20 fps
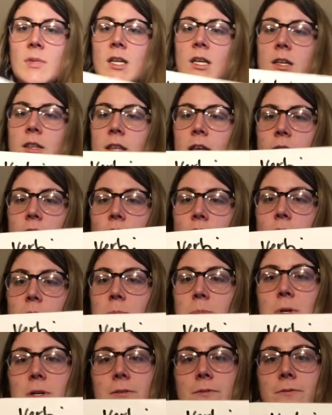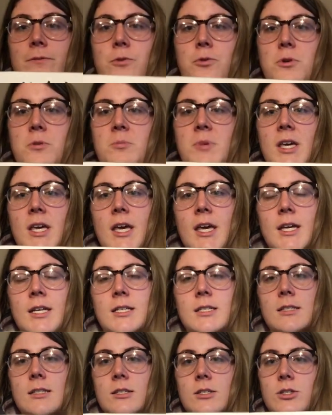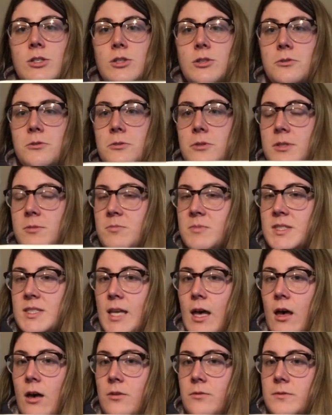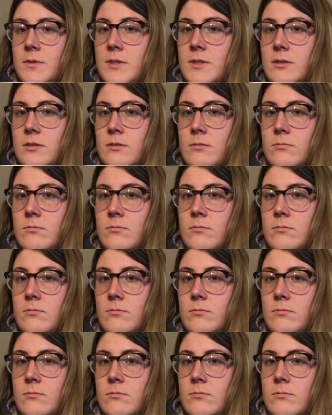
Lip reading: They are performing it to themselves.